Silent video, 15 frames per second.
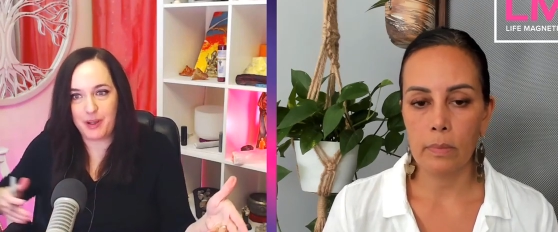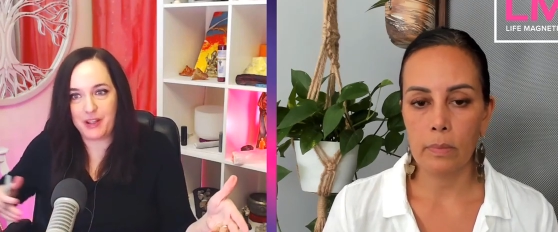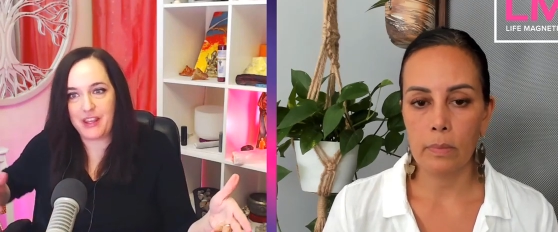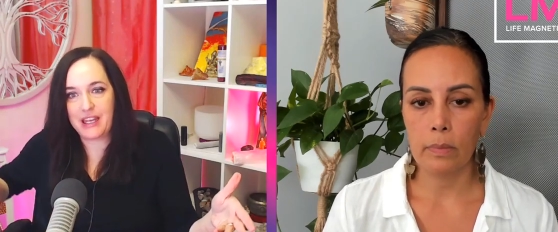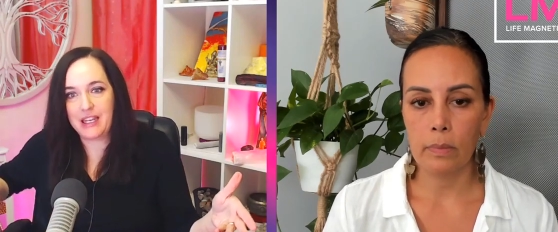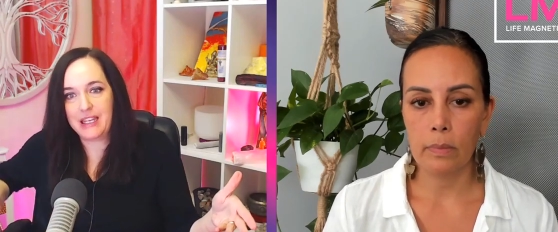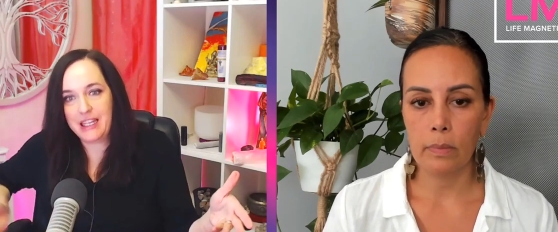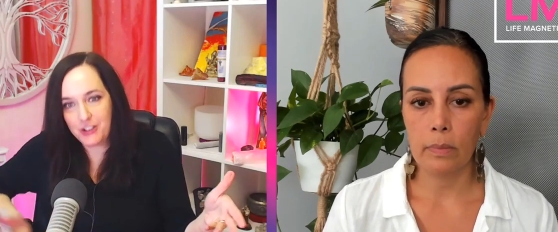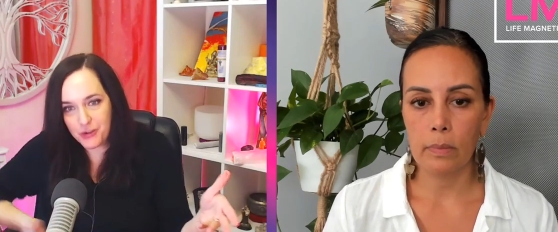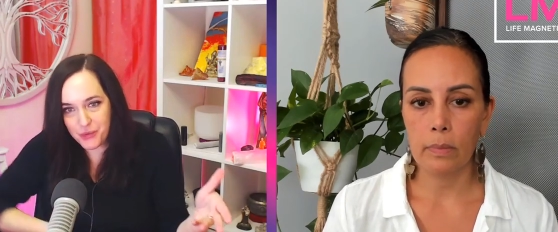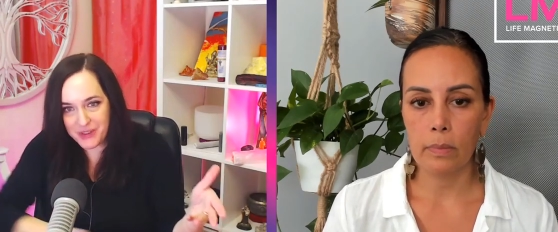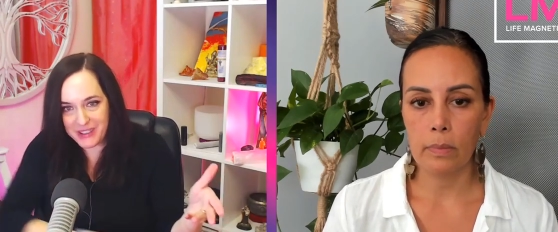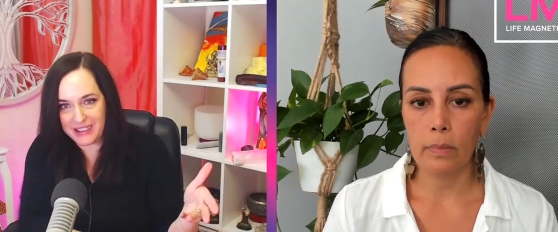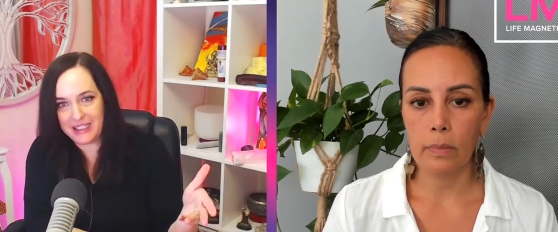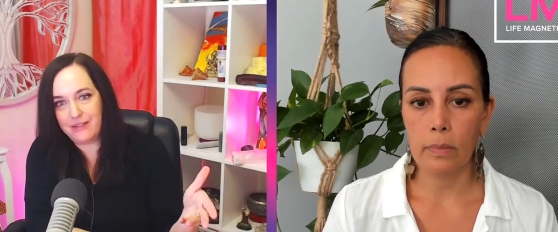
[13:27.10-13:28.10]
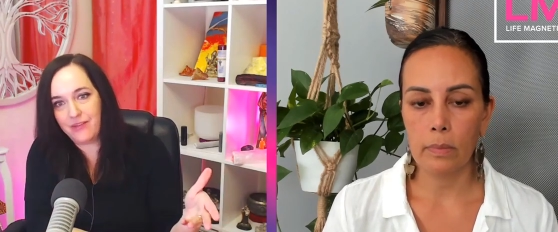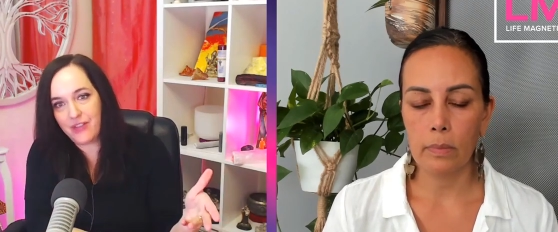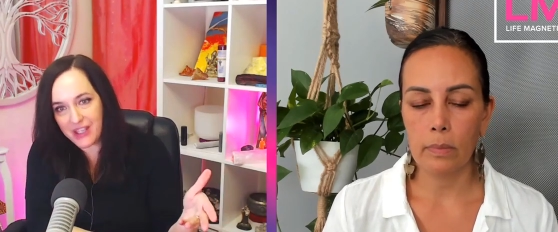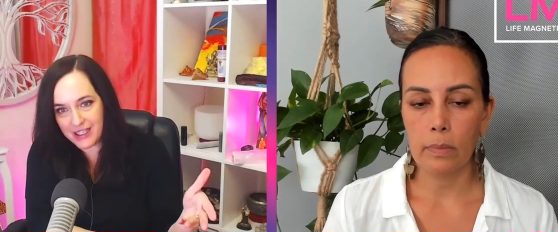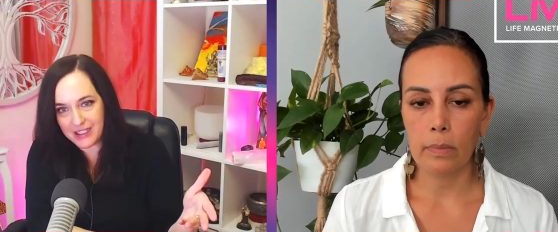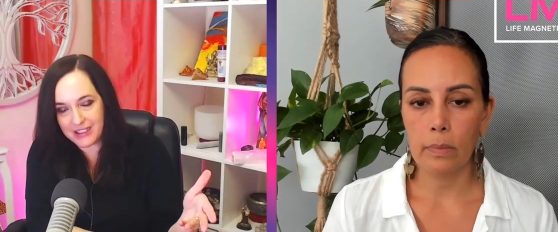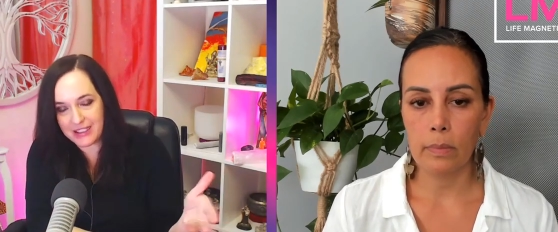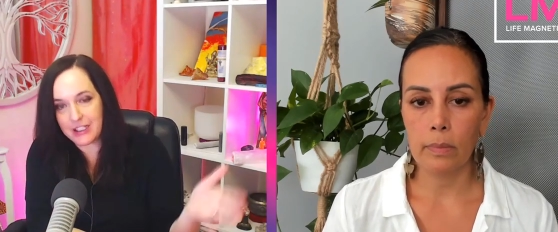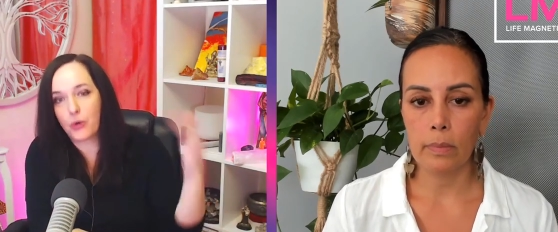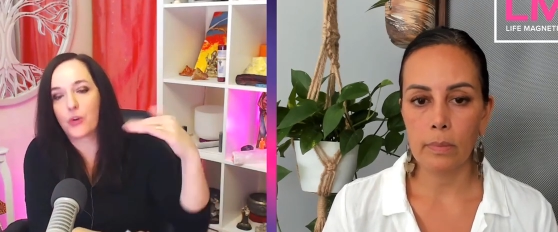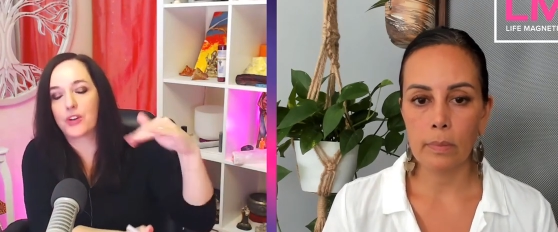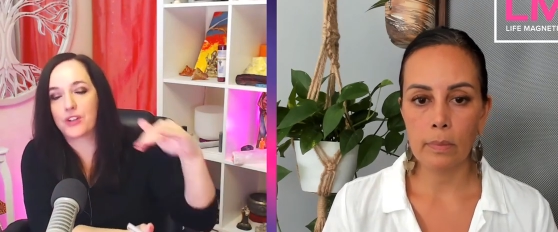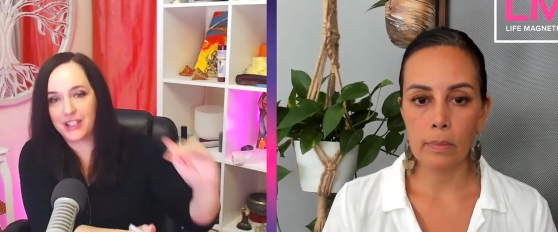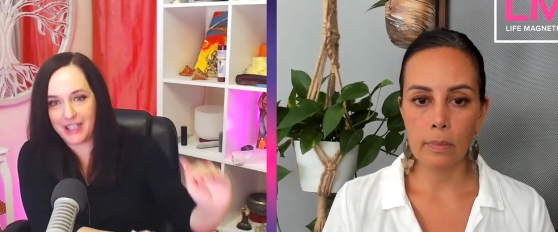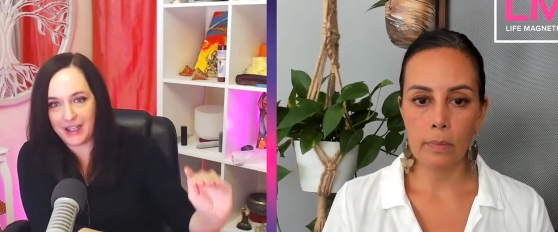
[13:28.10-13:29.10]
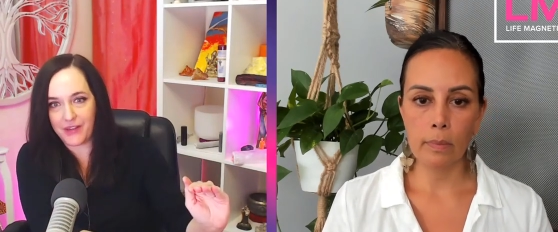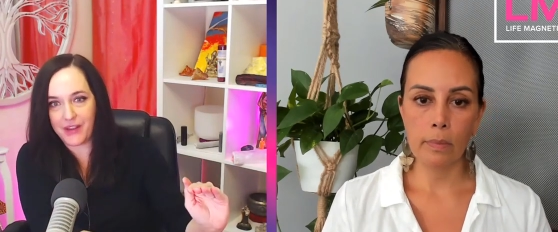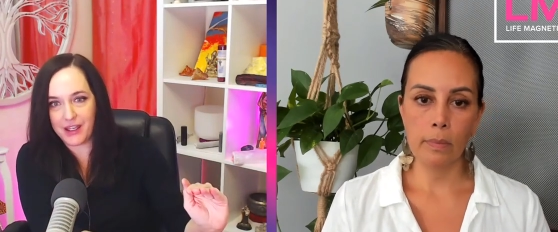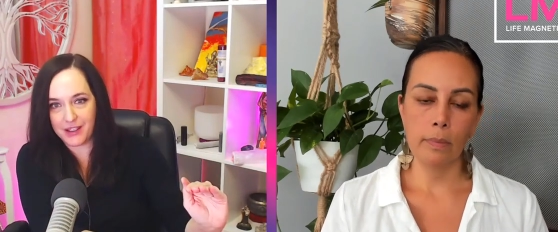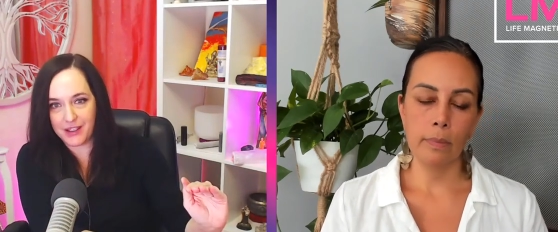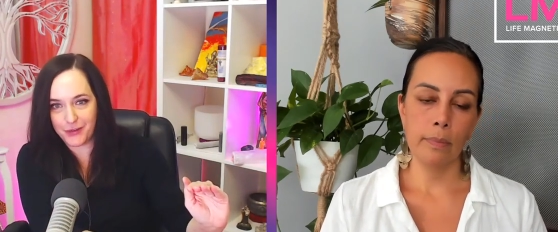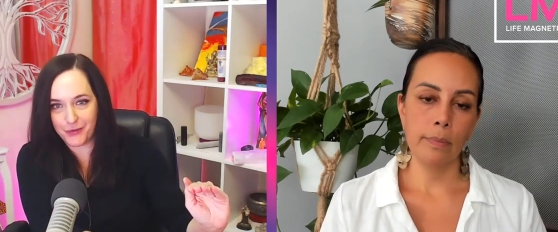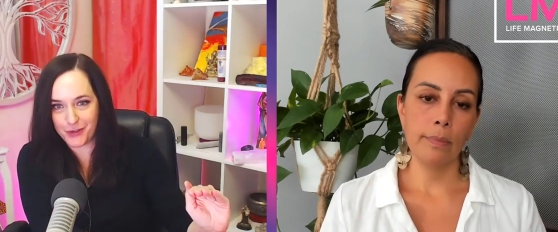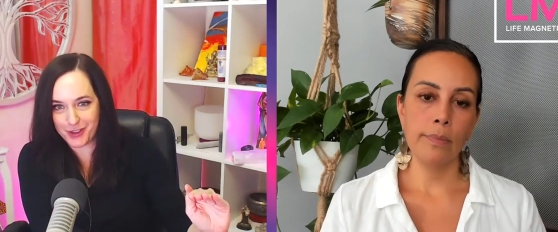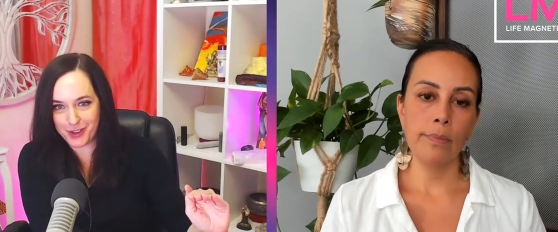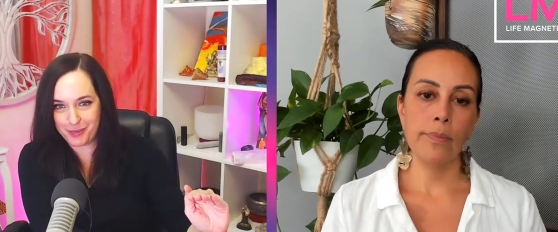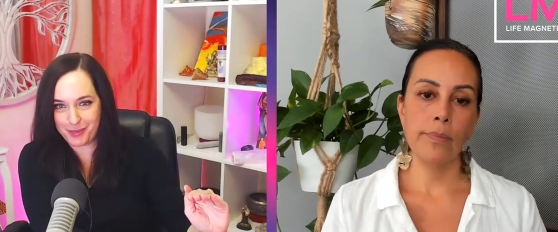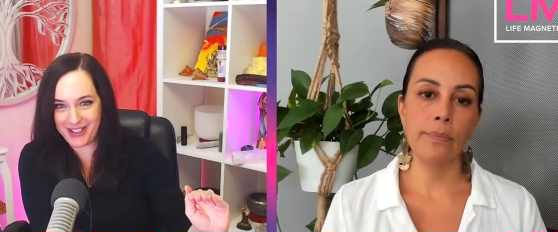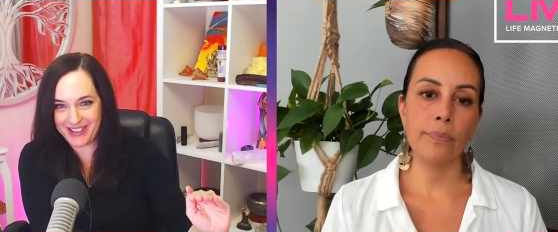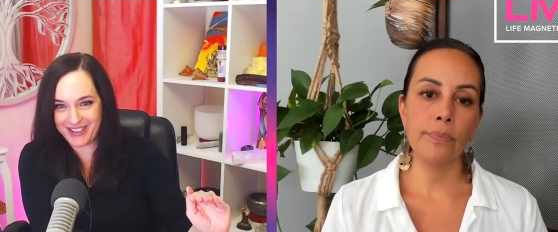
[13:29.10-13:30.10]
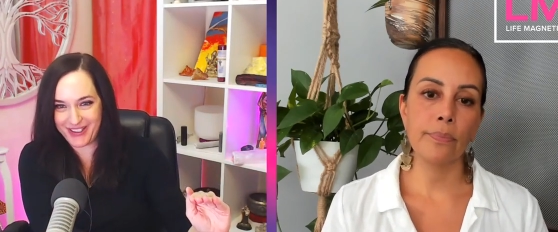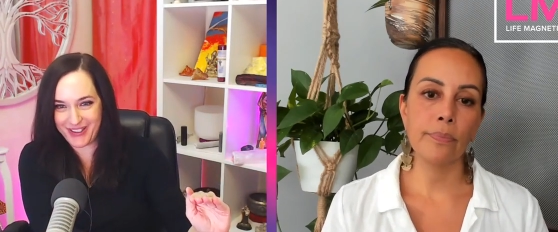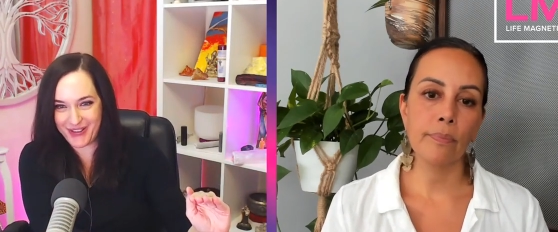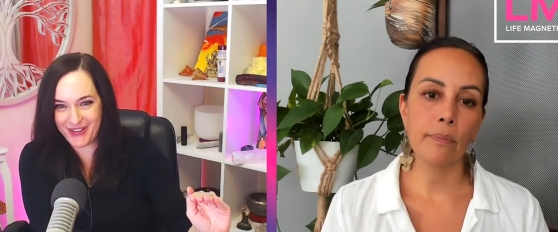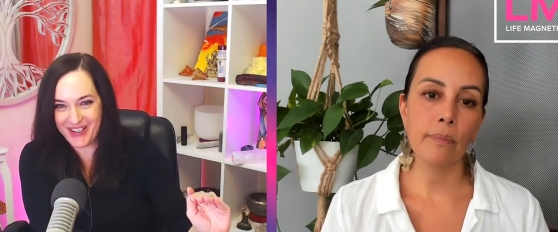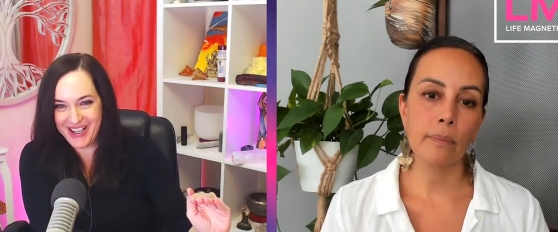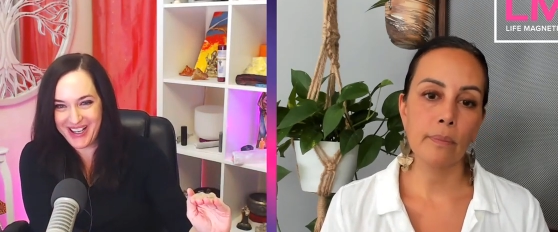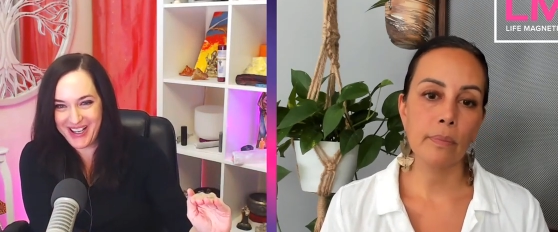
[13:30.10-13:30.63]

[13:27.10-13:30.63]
Speaker 1: but they need to receive this in order to get that in the first place so